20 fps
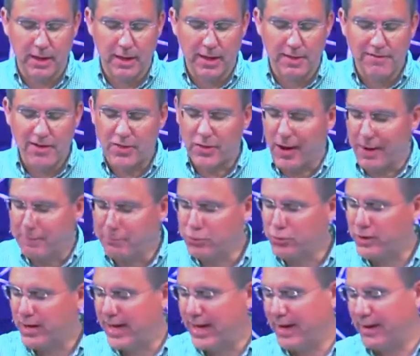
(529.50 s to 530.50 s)
Father, I
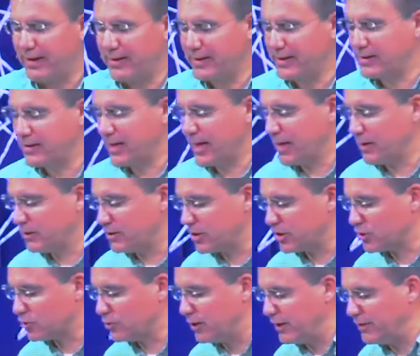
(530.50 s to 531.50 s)
pray as I
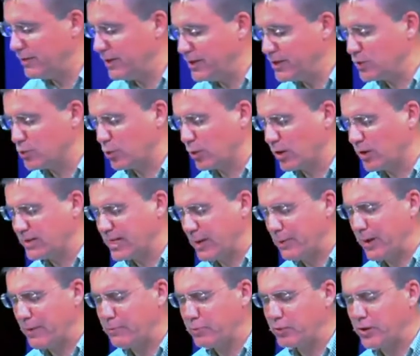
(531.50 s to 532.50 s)
just read these words, how
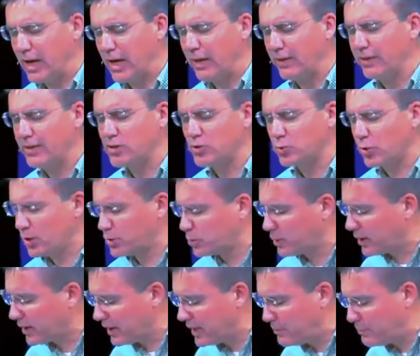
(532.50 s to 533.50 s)
I pray these words
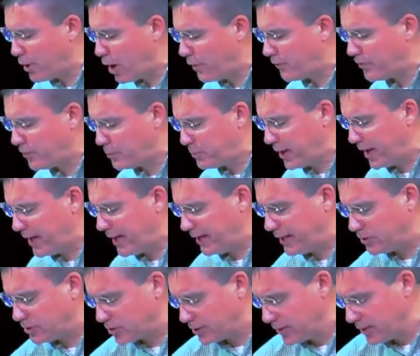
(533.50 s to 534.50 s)
would leap off the
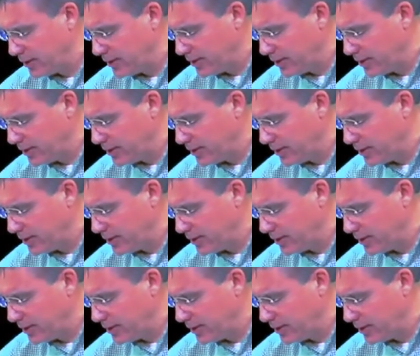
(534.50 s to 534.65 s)
page